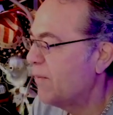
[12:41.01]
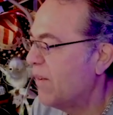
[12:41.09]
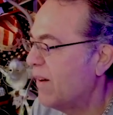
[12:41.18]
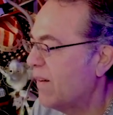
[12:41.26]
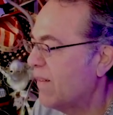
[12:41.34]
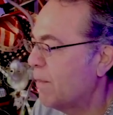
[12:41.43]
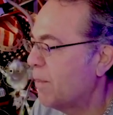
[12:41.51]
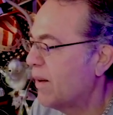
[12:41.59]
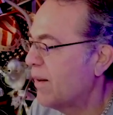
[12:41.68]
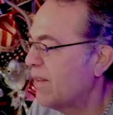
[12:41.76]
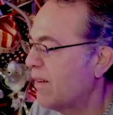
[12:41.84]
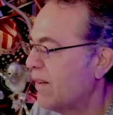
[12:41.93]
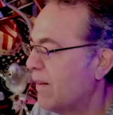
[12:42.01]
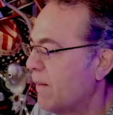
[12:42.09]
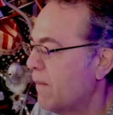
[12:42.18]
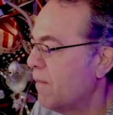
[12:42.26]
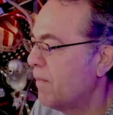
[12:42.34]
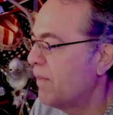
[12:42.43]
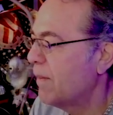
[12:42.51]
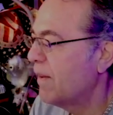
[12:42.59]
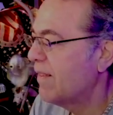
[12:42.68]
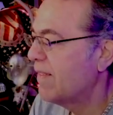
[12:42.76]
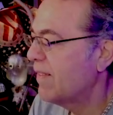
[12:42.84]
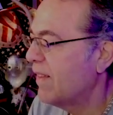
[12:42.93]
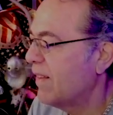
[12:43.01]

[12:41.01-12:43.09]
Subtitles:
a finger on the pulse here. Make this